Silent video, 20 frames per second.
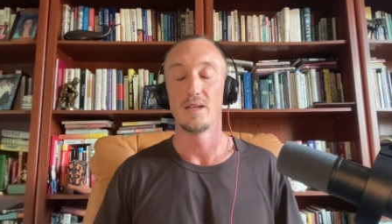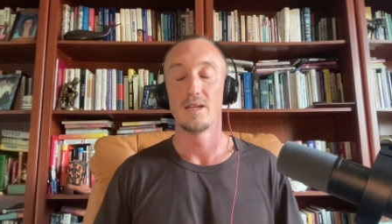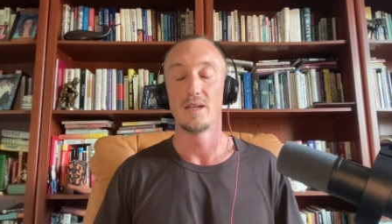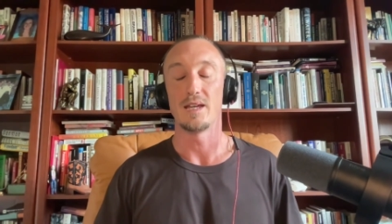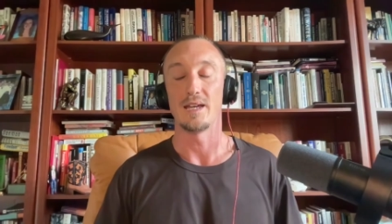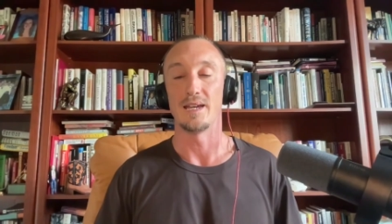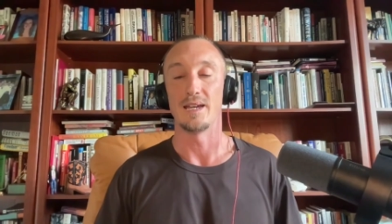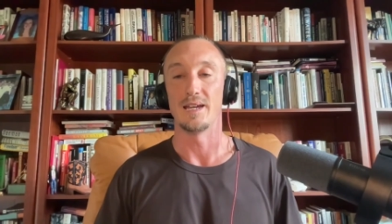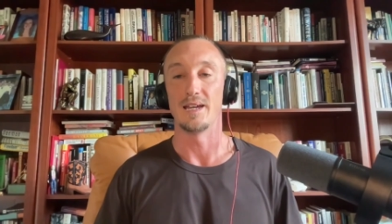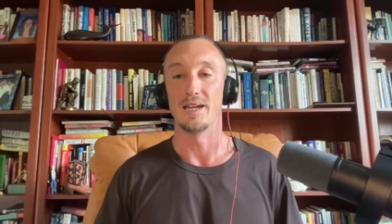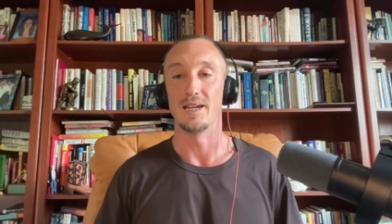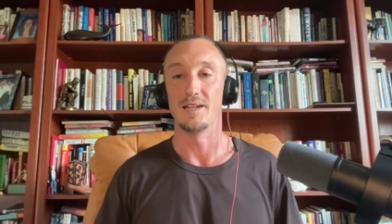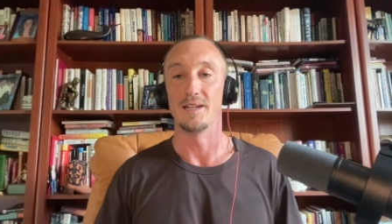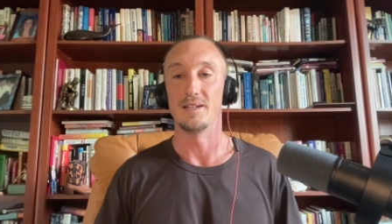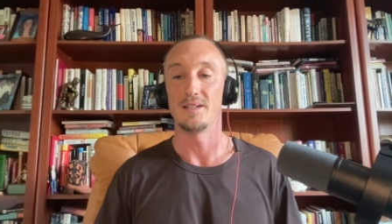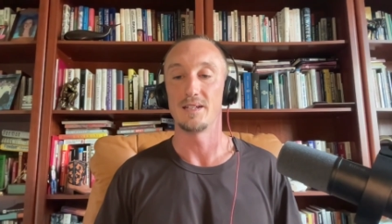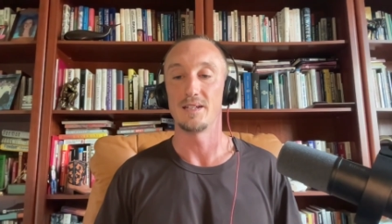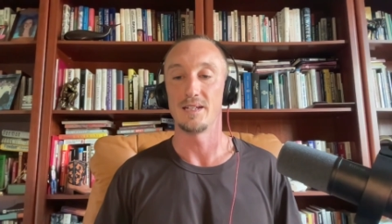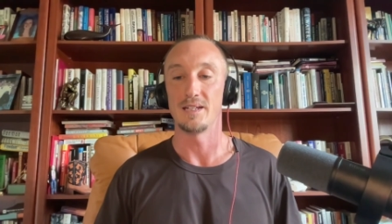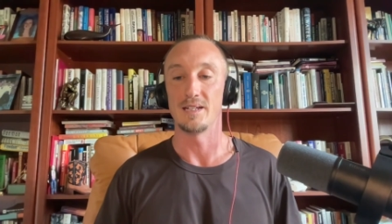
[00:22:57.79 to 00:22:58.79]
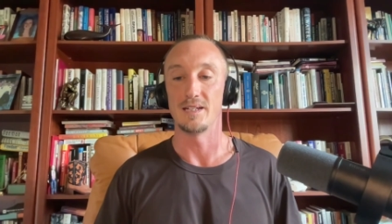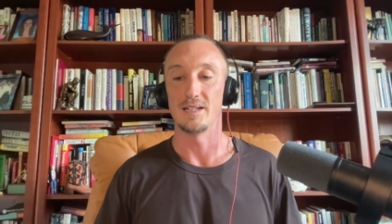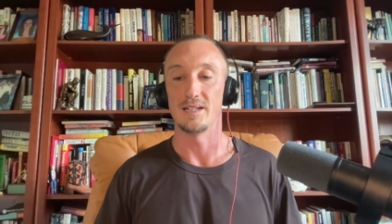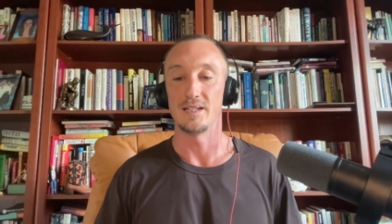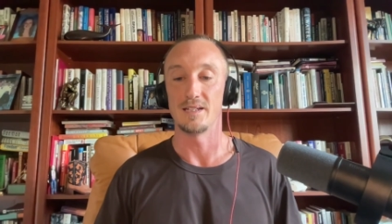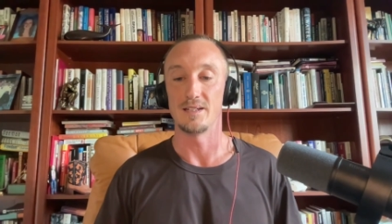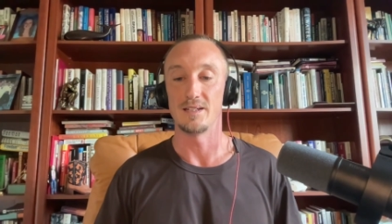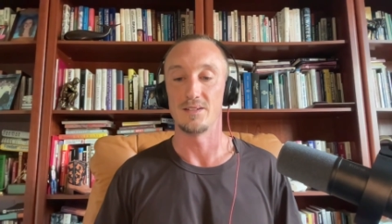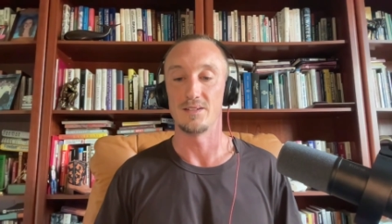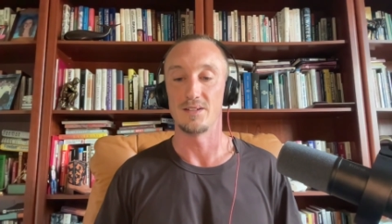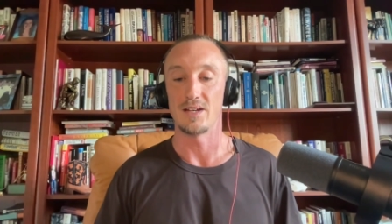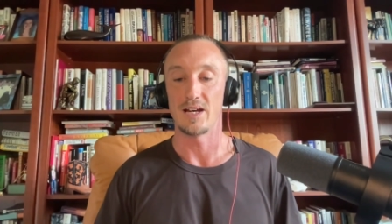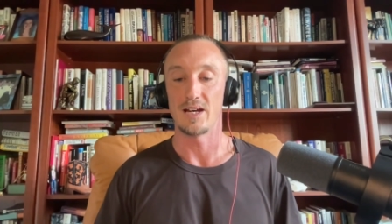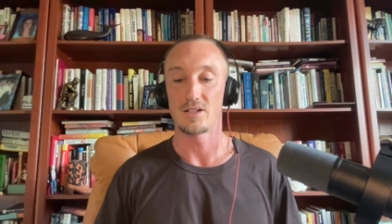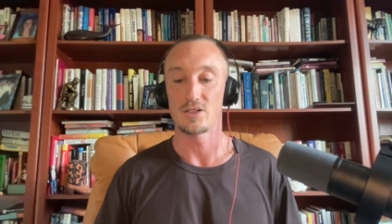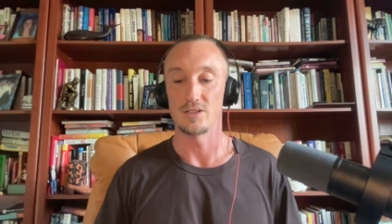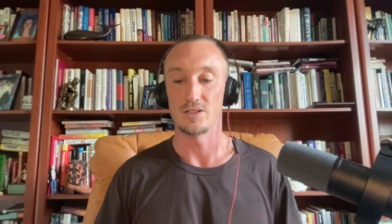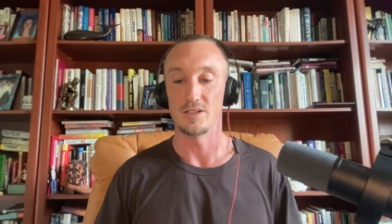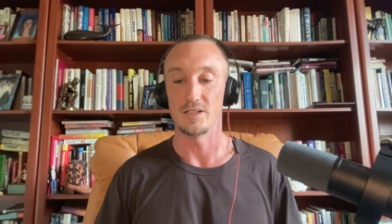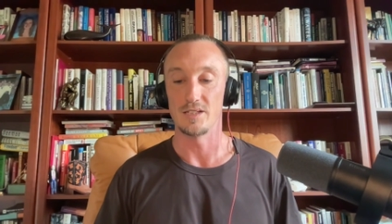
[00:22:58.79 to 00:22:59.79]
And it is
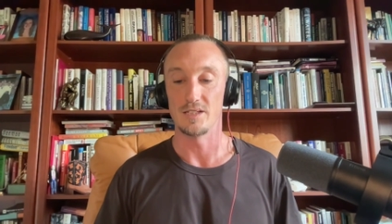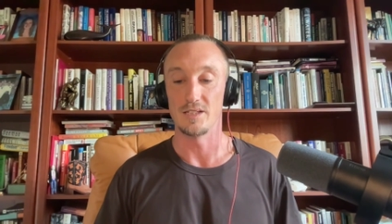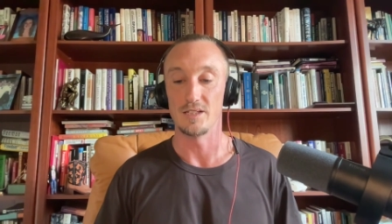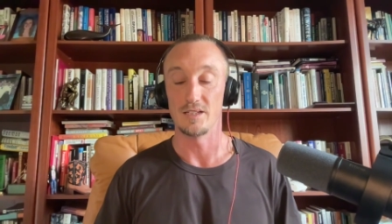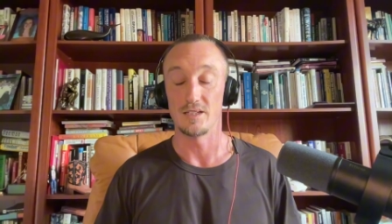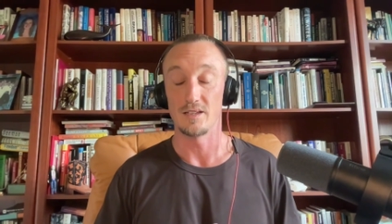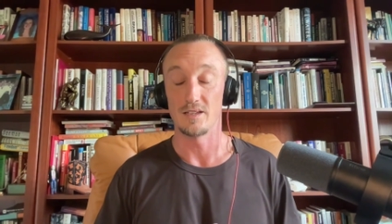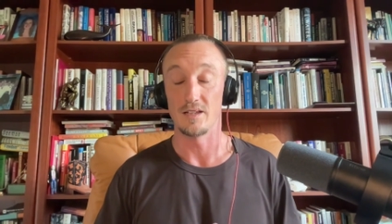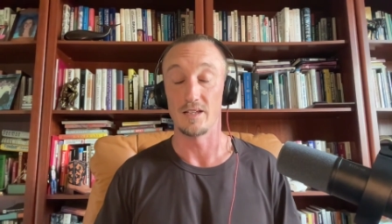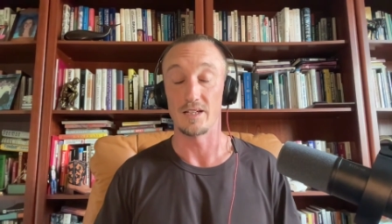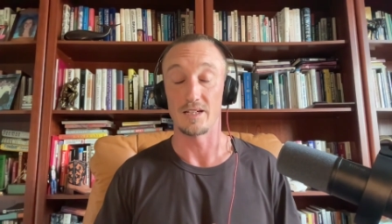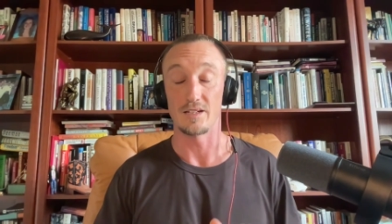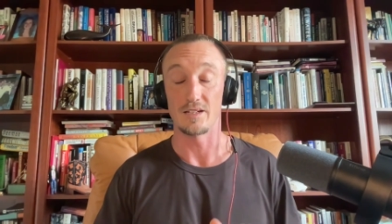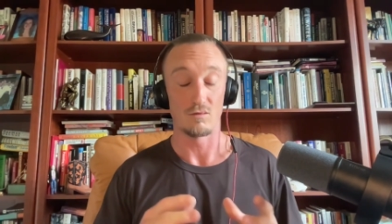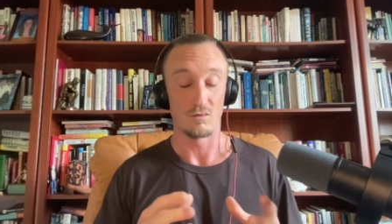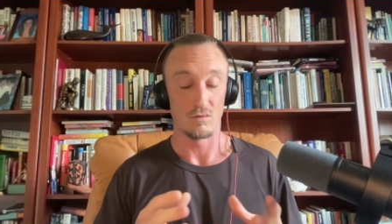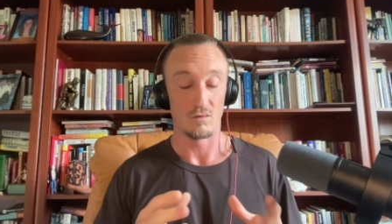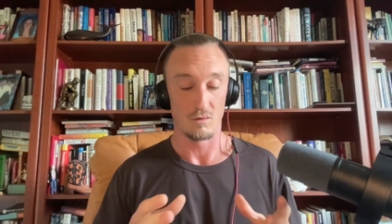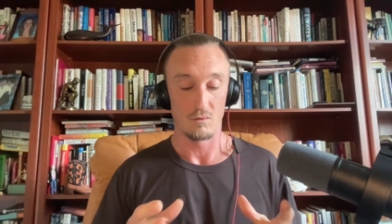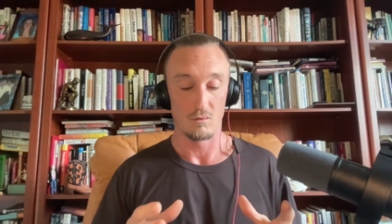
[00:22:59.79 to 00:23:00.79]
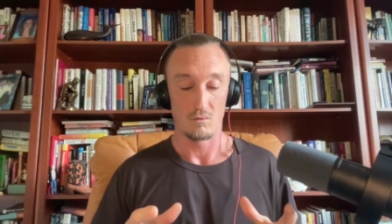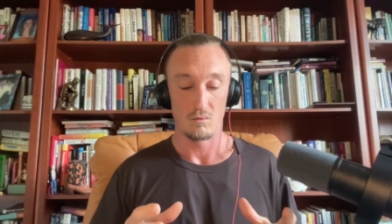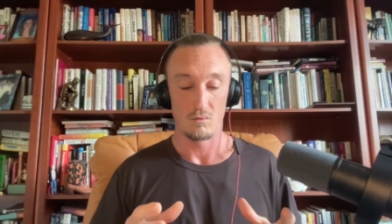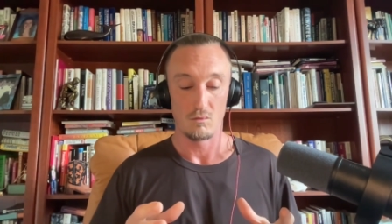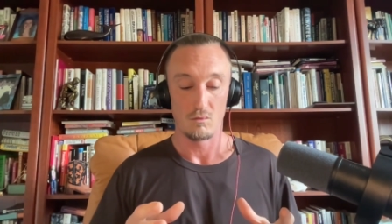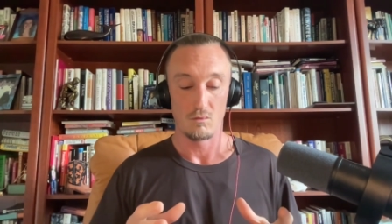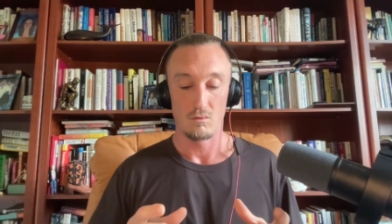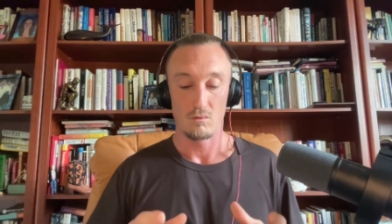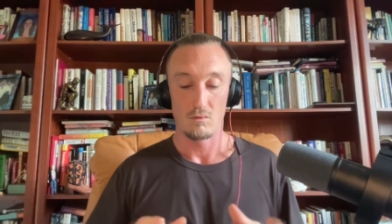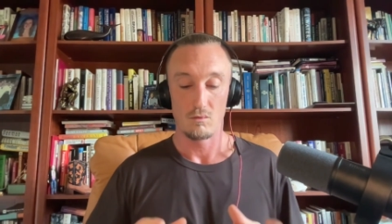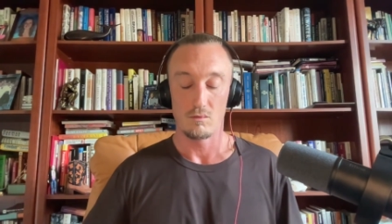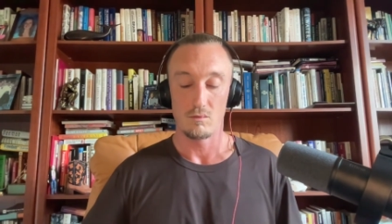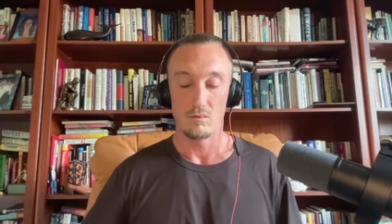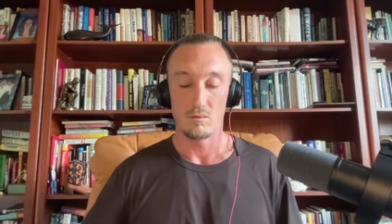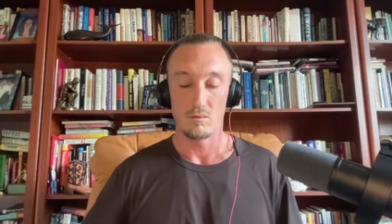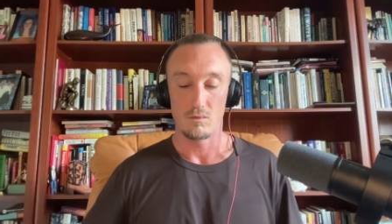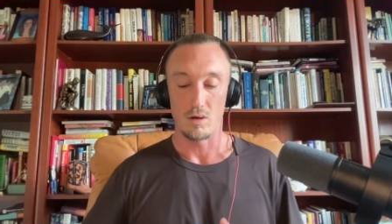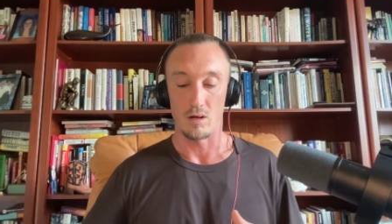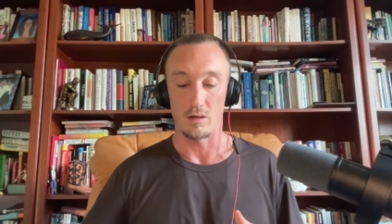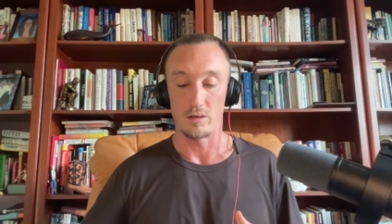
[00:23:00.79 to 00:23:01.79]
actually like
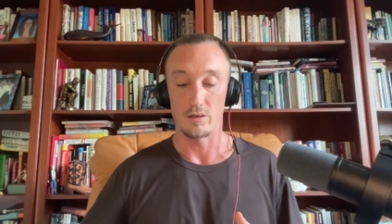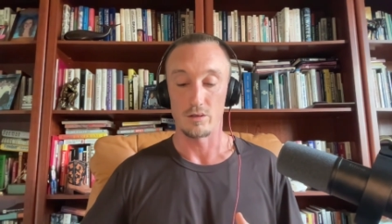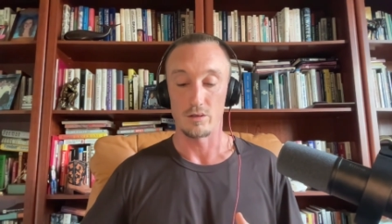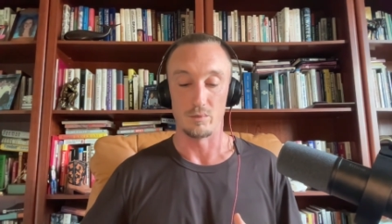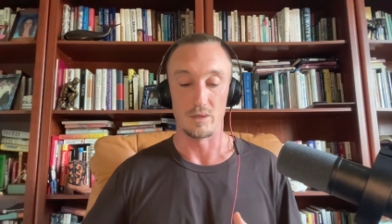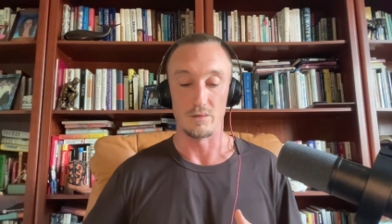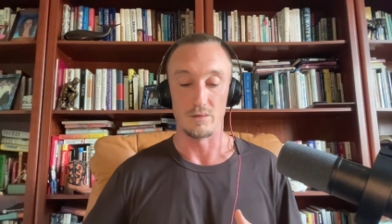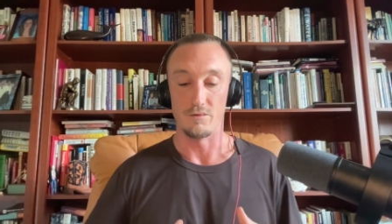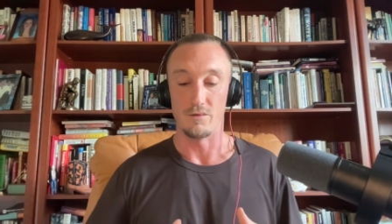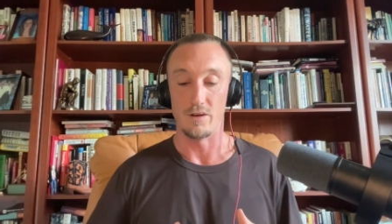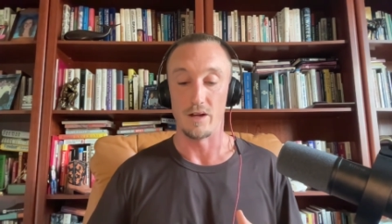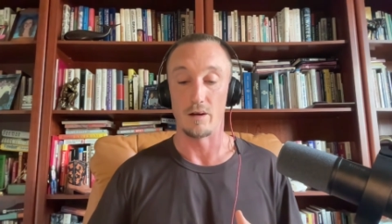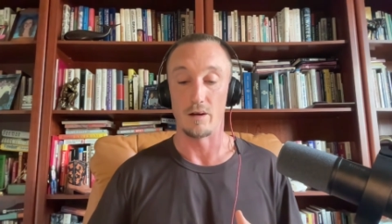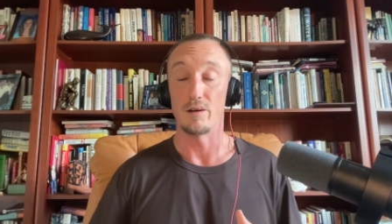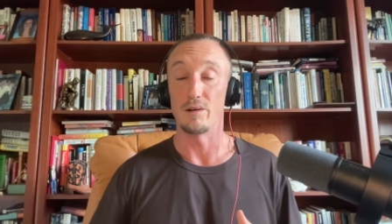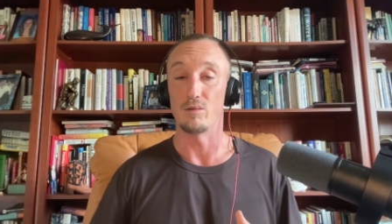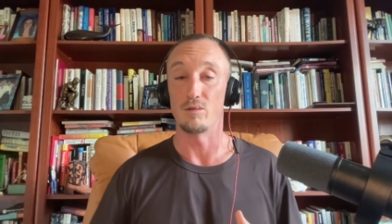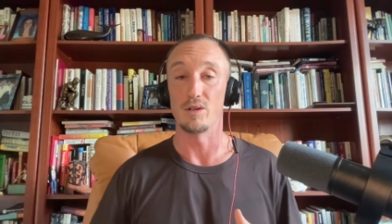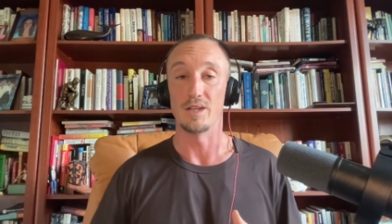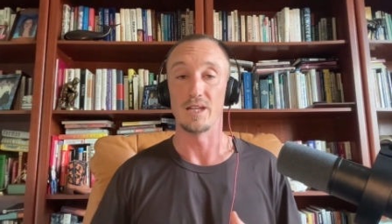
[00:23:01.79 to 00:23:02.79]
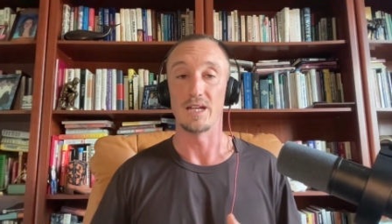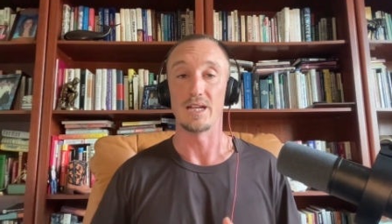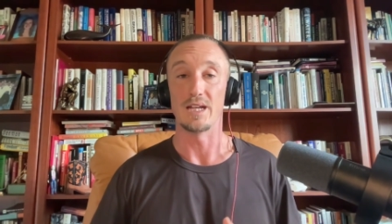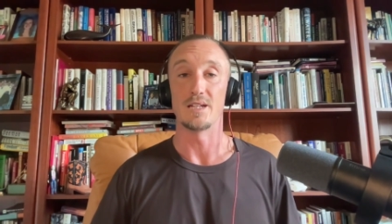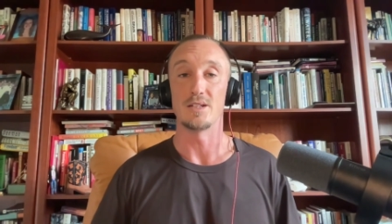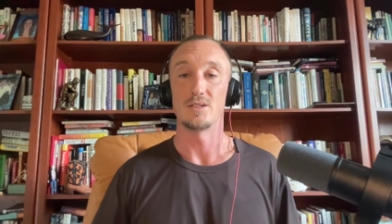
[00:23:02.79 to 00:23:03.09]
arguably very related